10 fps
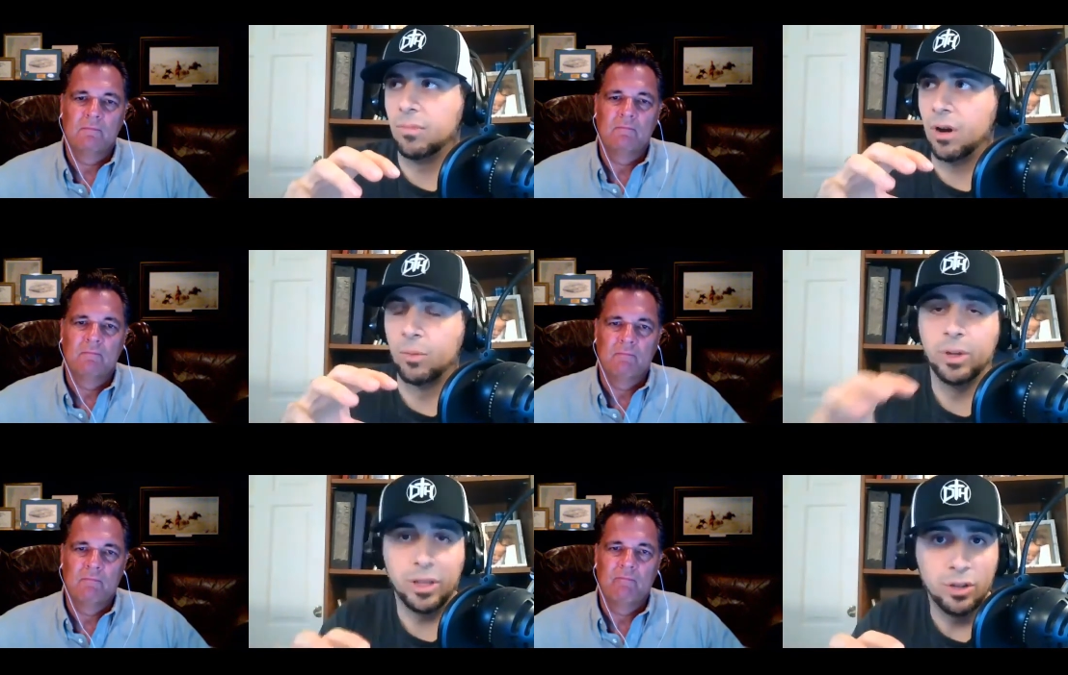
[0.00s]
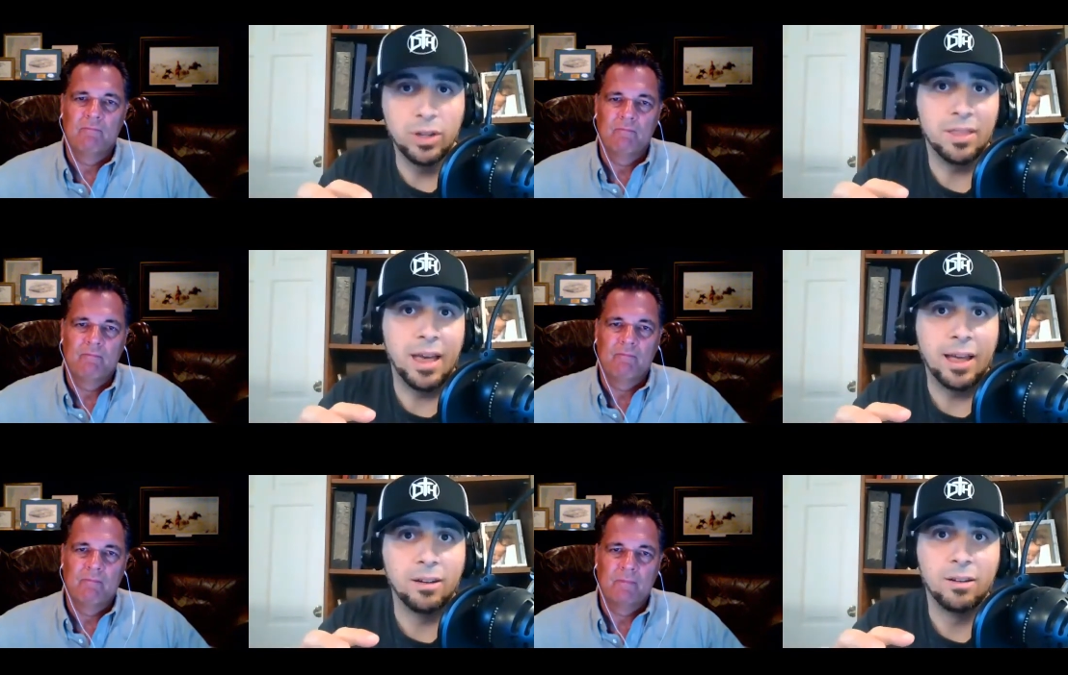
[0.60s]
Speaker 1: are really good at
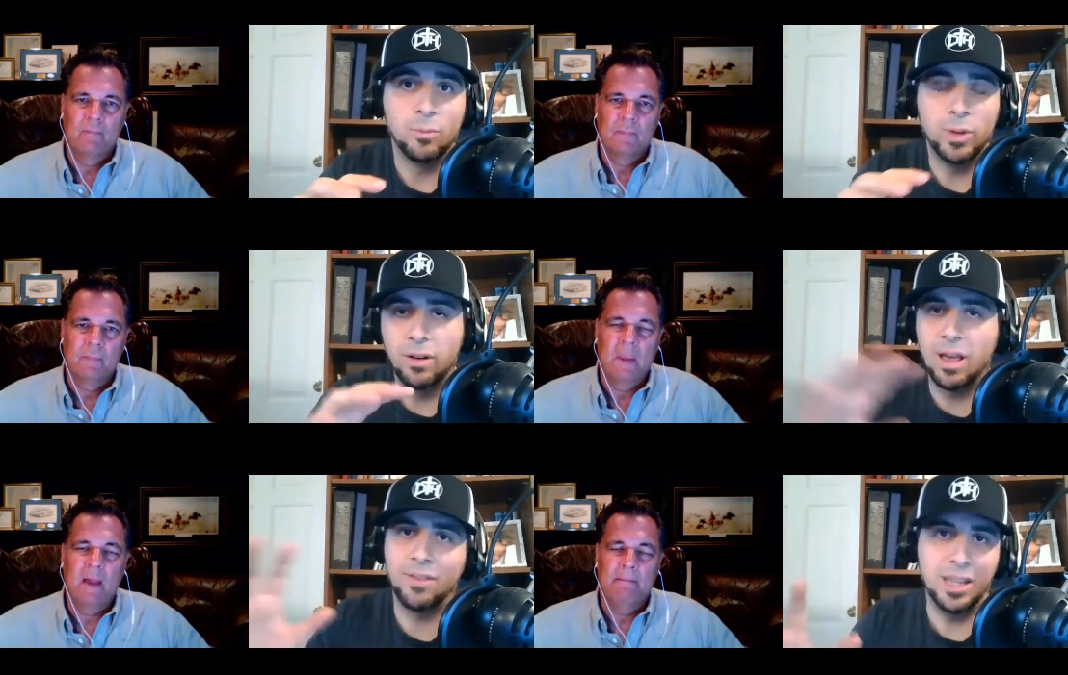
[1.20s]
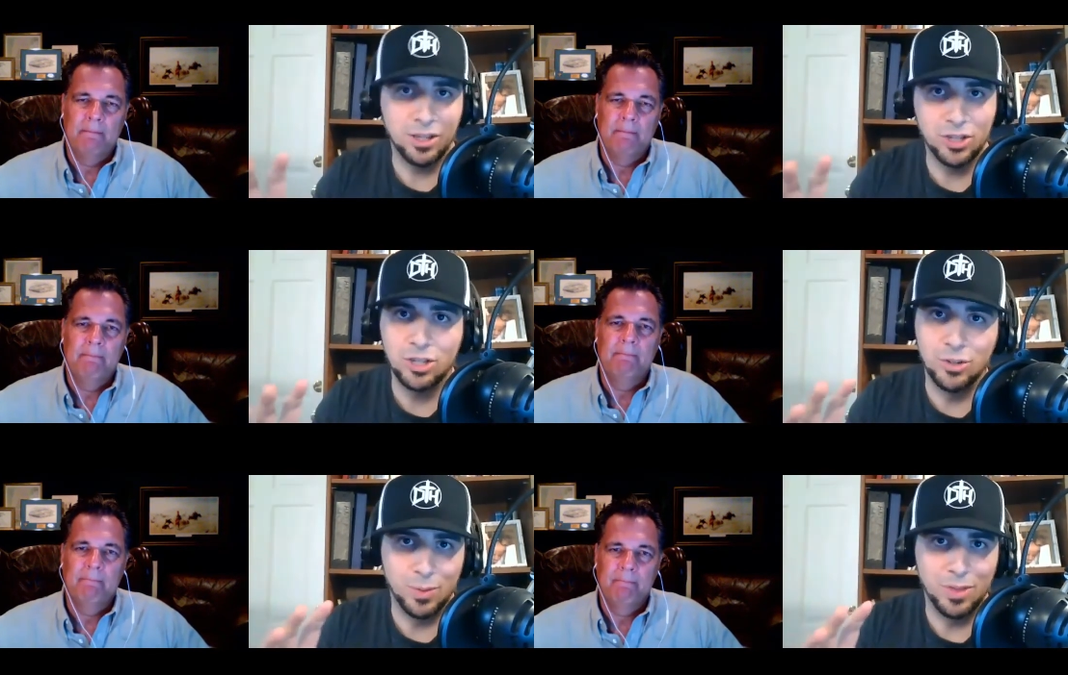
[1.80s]
that. We yeah. don't have any
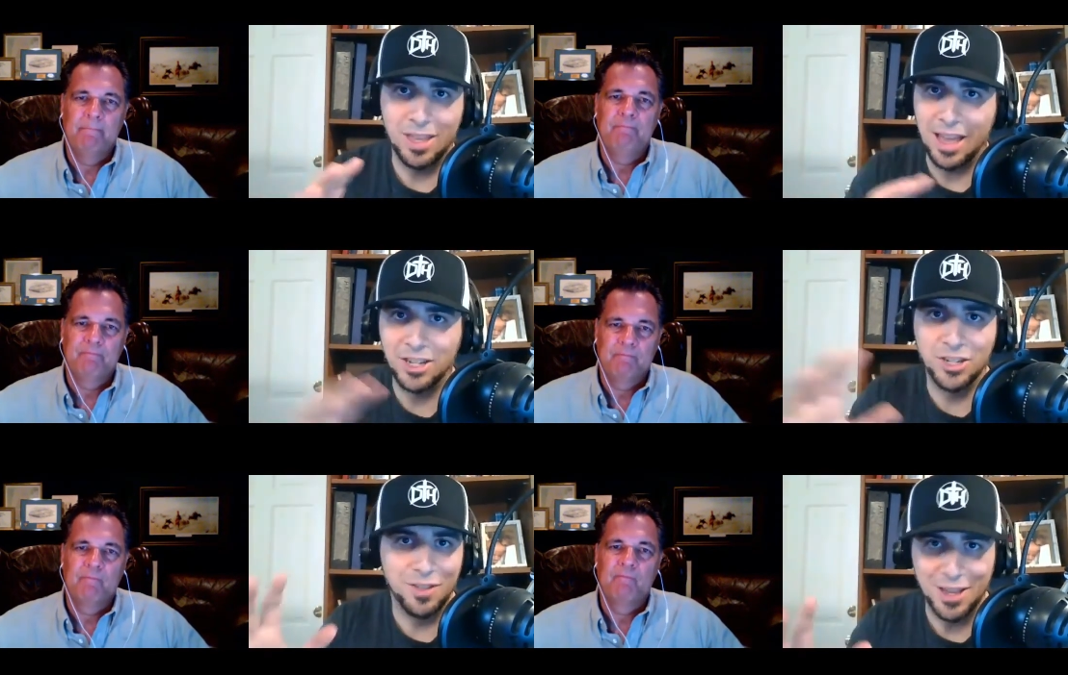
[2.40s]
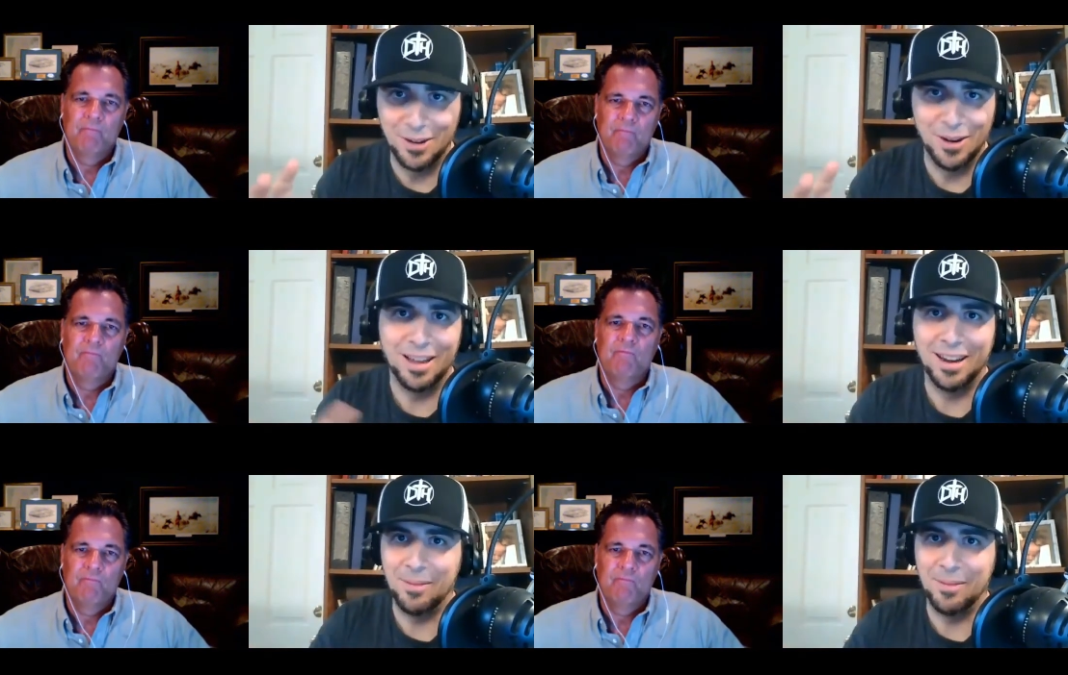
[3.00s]
excuse with the age of the internet.